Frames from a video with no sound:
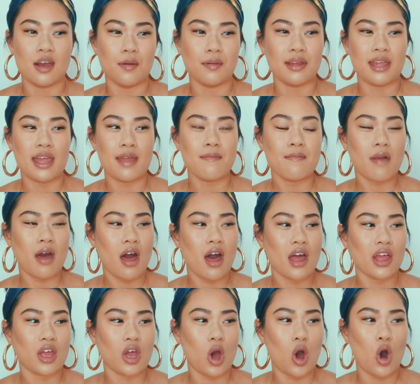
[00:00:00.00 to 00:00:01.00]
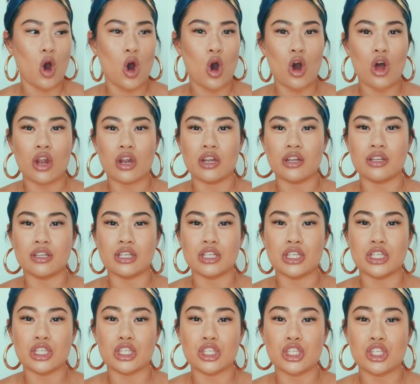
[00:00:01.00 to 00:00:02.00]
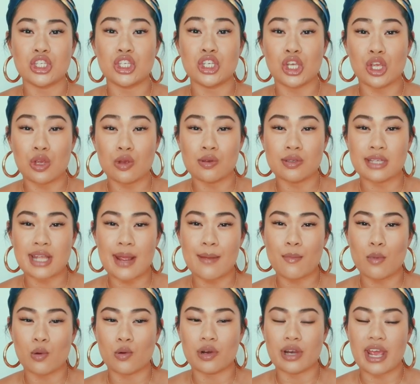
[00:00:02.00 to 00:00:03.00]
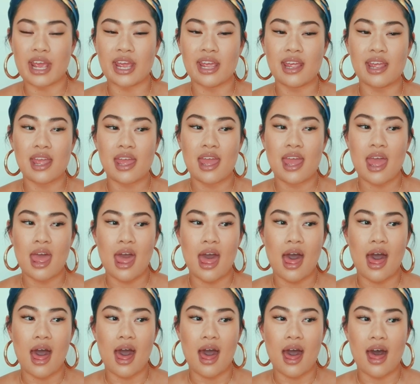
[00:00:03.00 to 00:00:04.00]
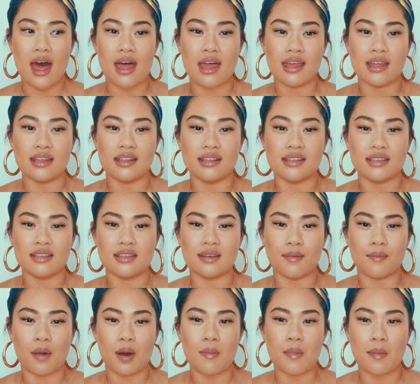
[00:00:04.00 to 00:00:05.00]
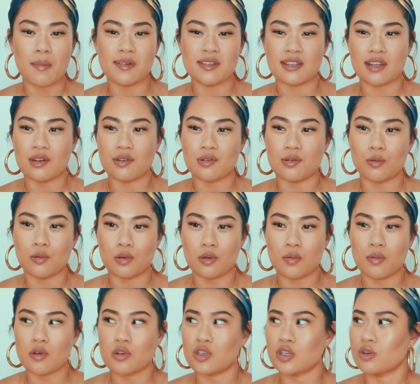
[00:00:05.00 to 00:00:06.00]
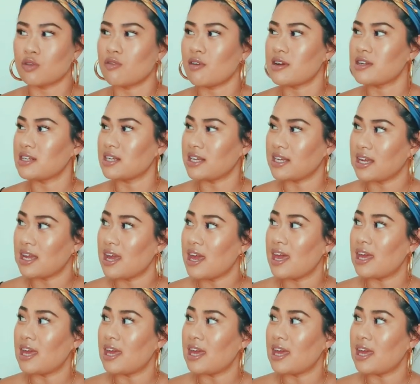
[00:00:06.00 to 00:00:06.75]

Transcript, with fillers: we came back on Tuesday morning and my mum has done all the washing already.